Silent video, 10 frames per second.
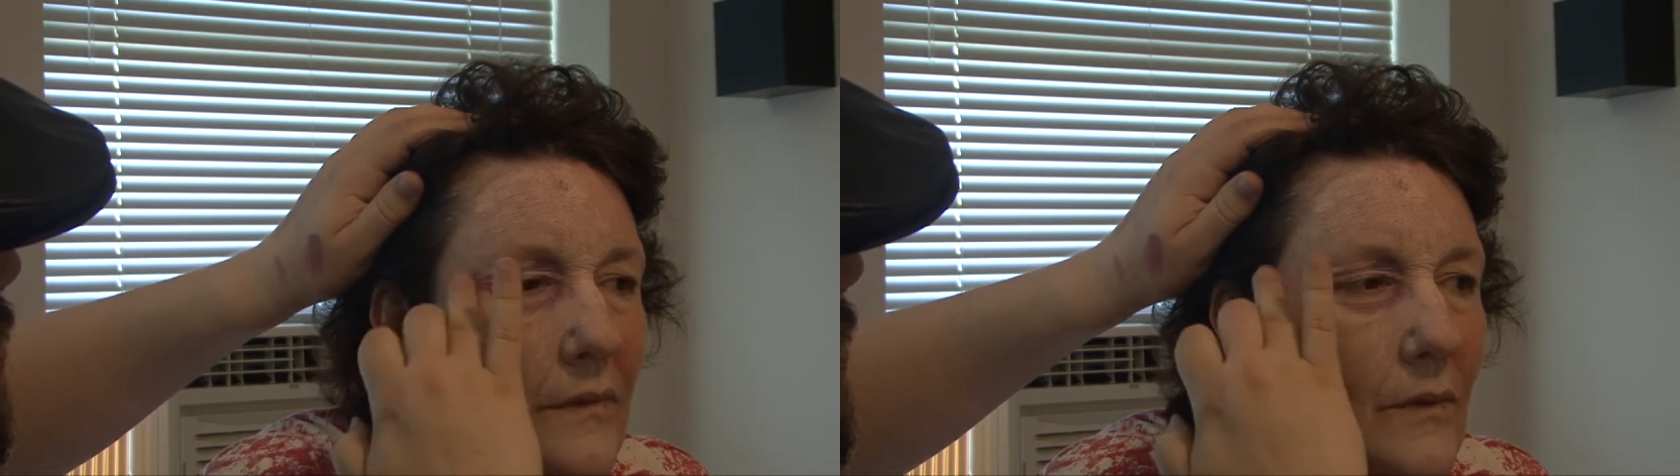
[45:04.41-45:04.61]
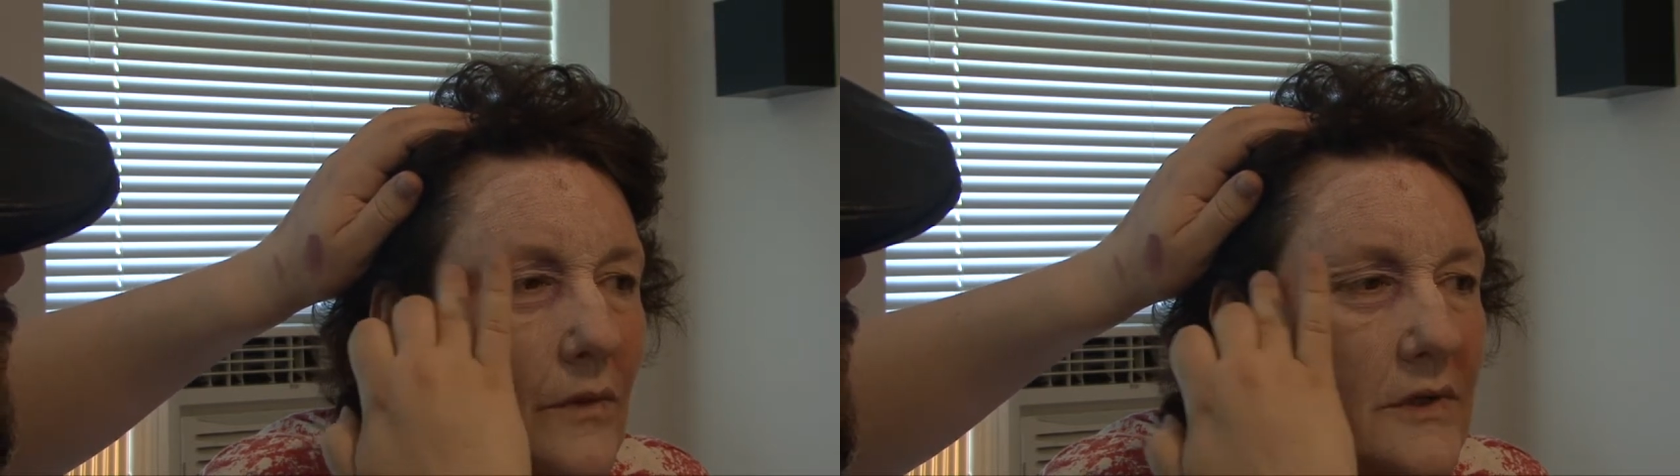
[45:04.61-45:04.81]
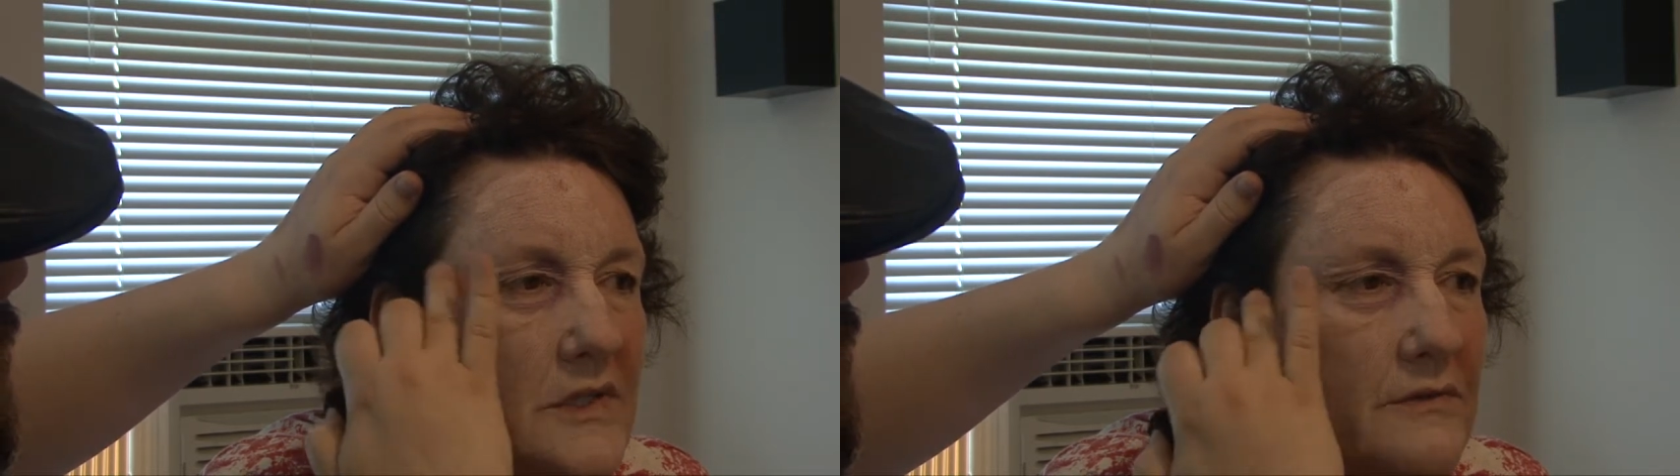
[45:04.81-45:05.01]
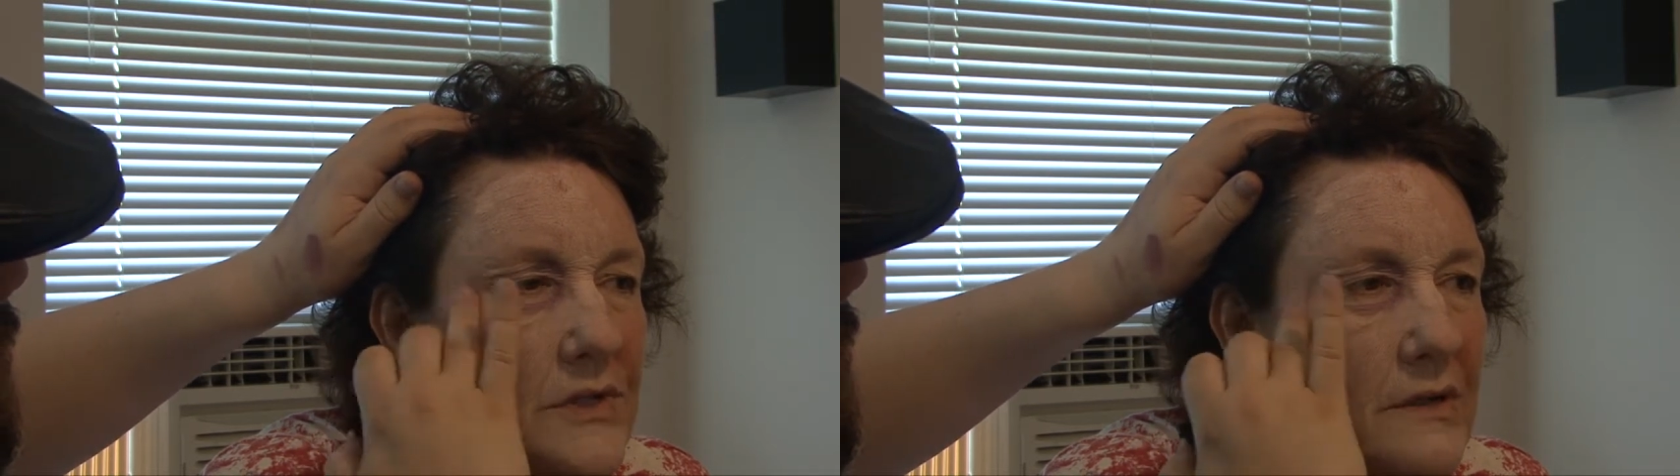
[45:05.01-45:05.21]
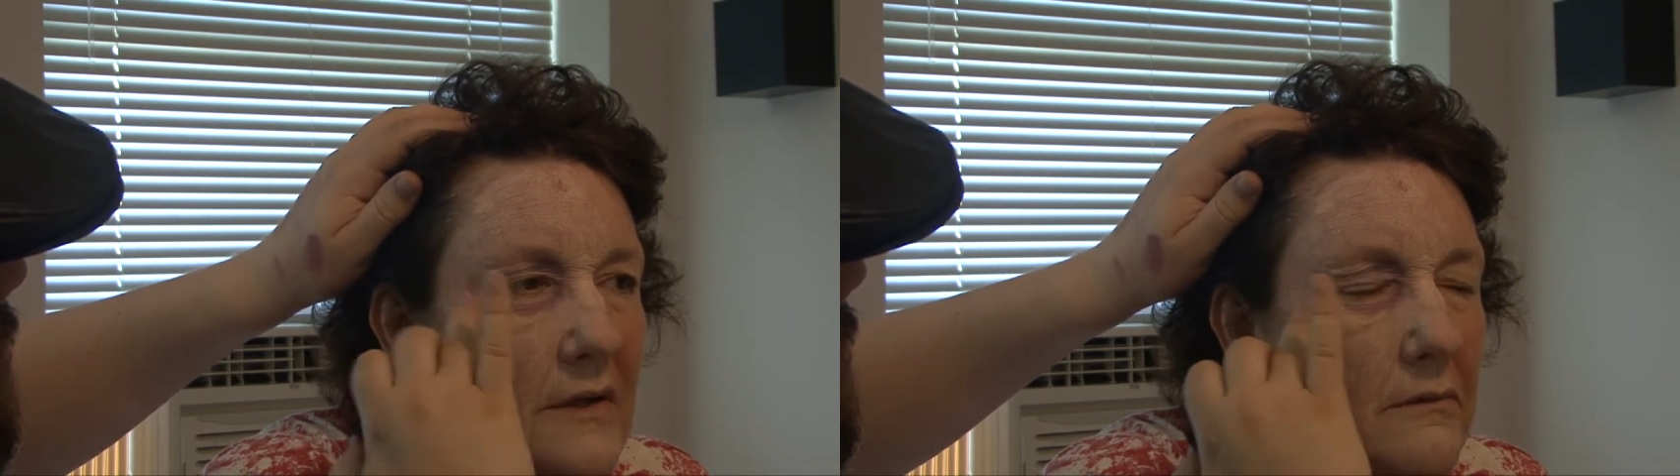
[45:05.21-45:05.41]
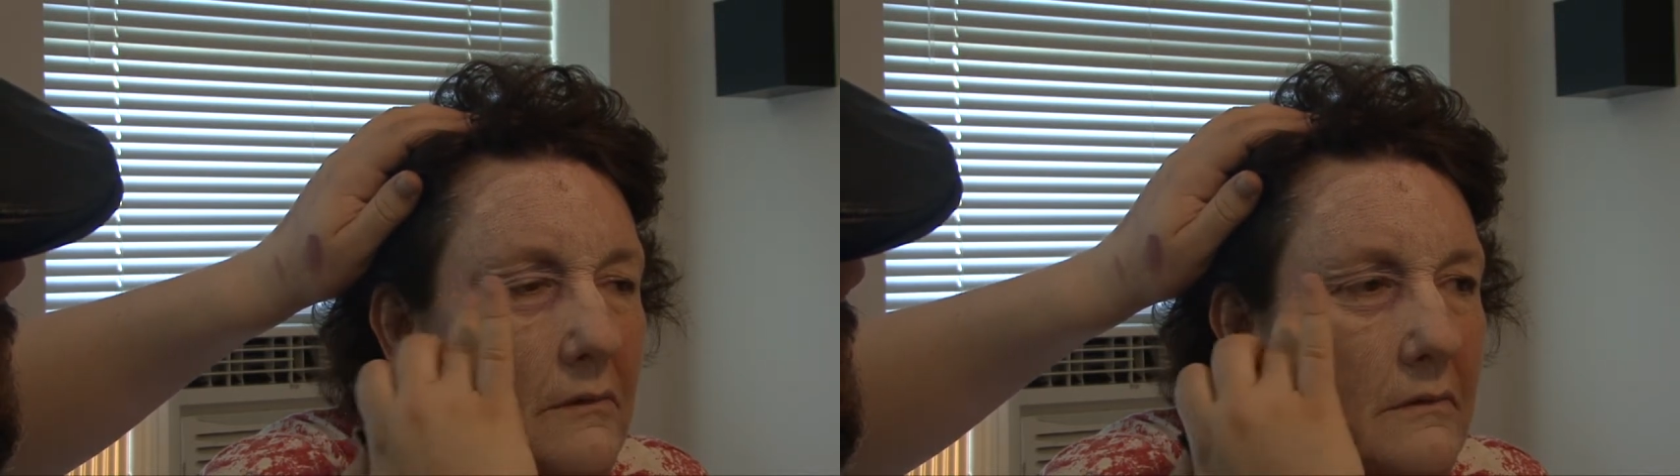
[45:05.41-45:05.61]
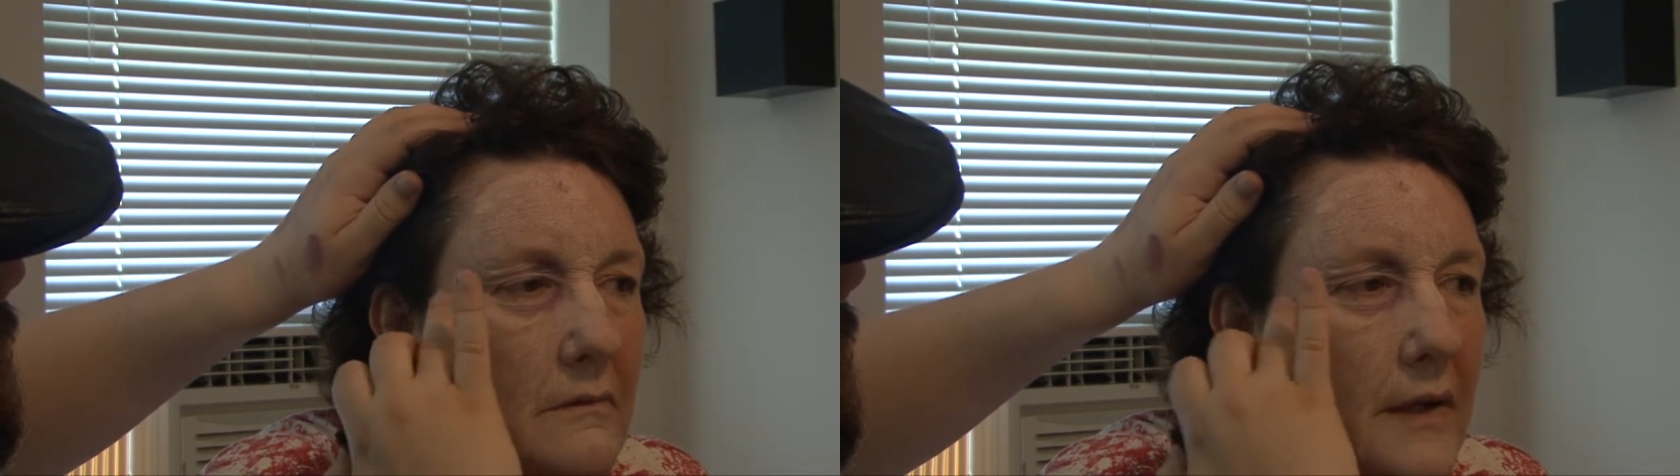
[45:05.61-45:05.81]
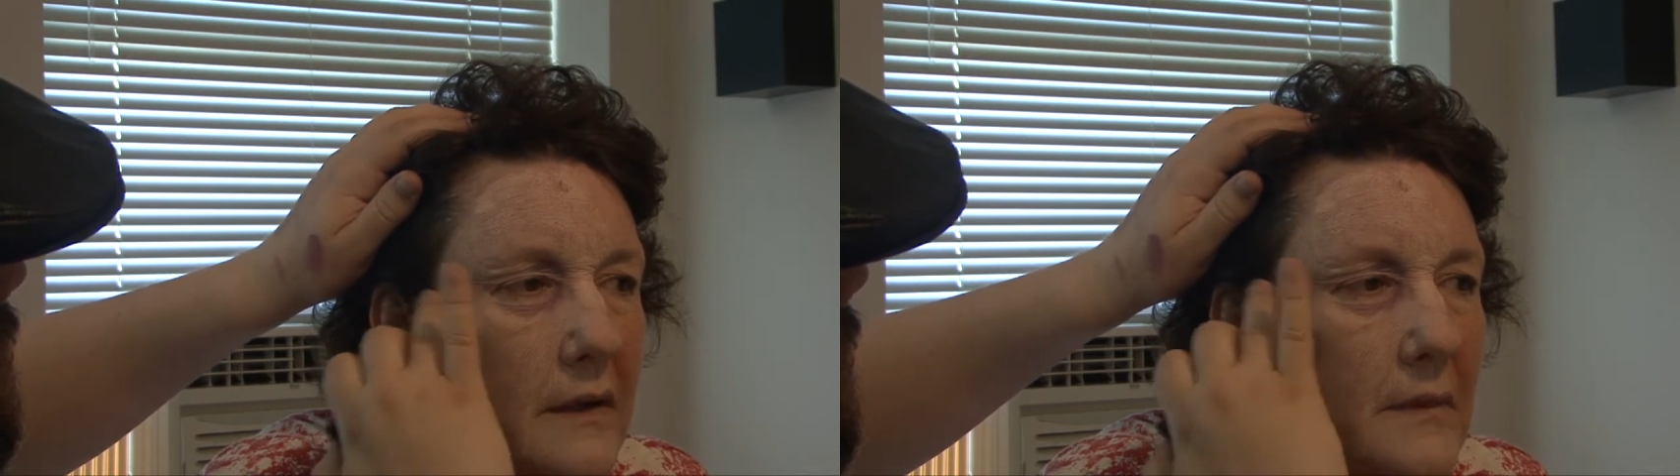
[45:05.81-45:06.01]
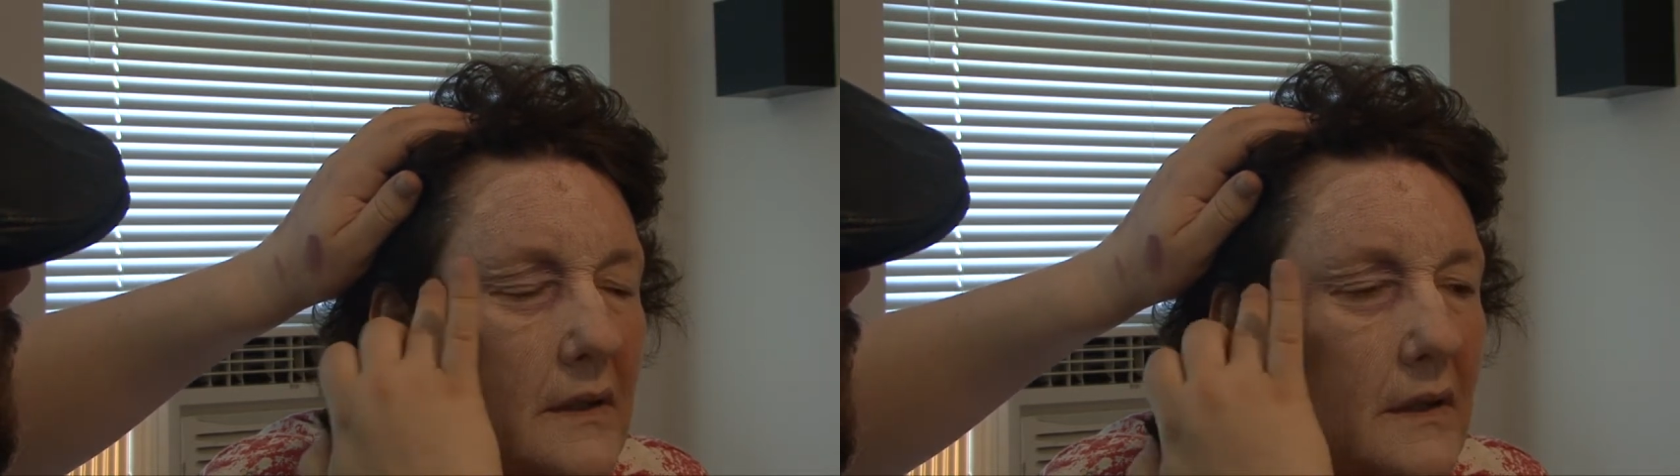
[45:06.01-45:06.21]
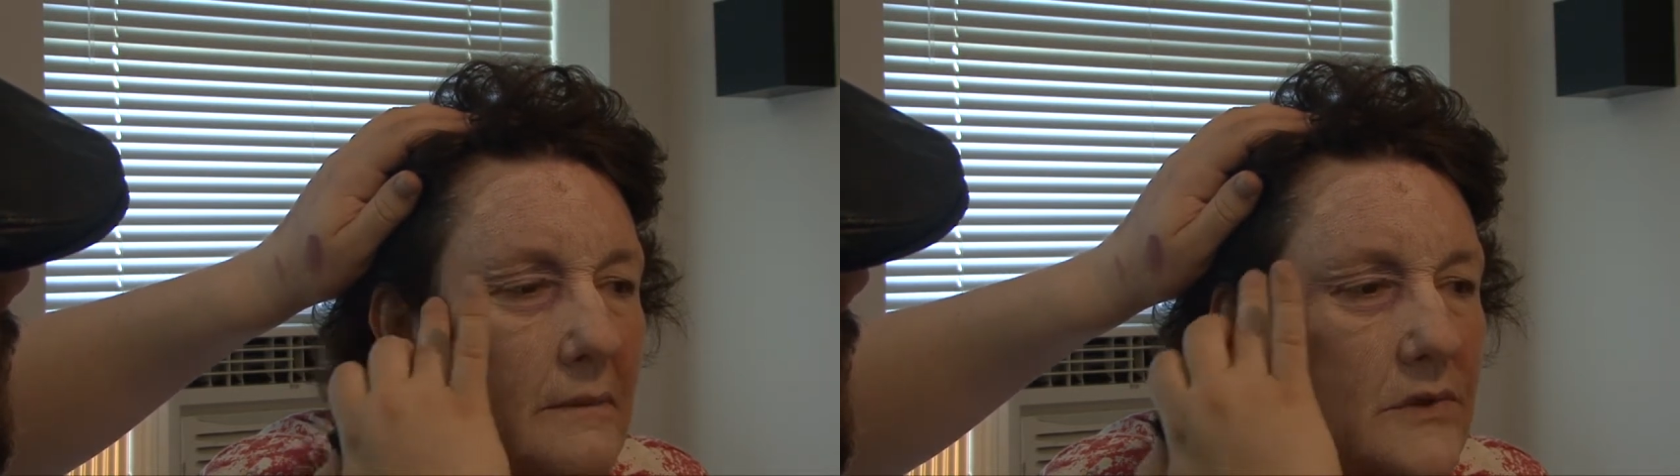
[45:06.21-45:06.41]
Well, Christopher Tully
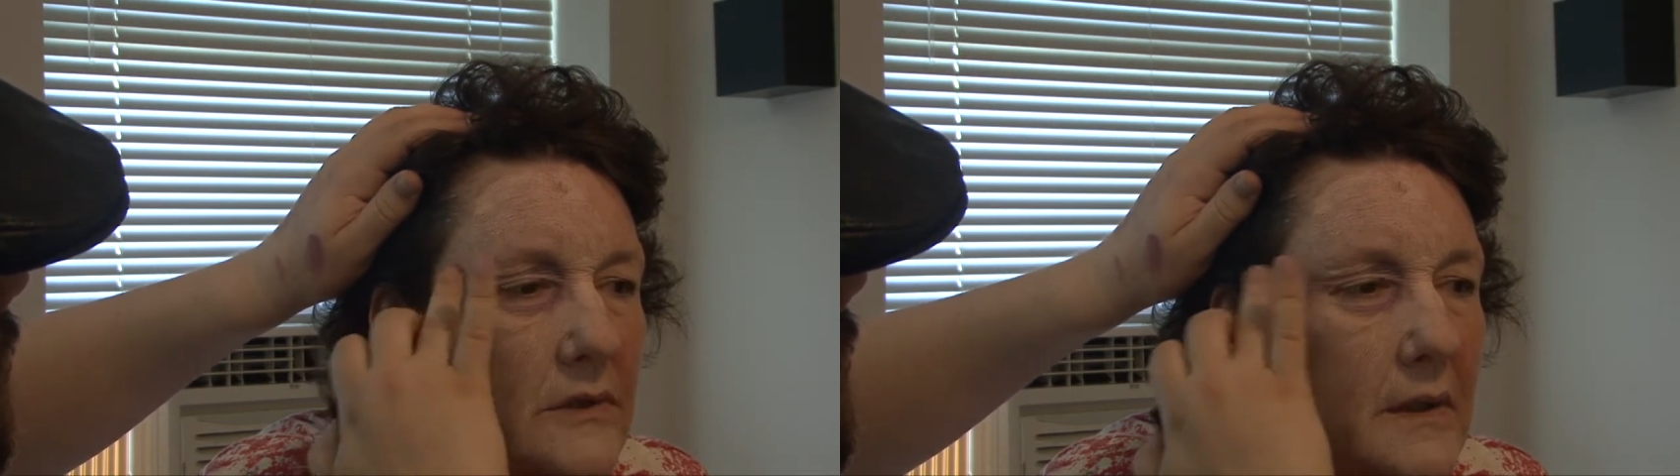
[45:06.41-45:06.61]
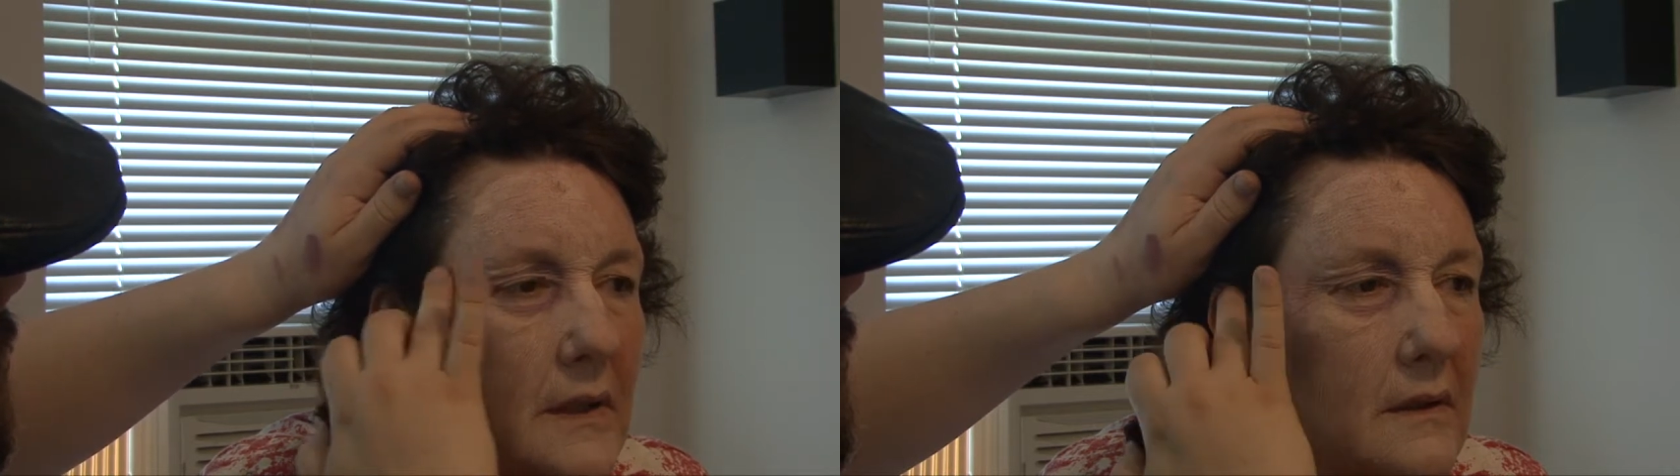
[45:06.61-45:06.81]
recommended him to me.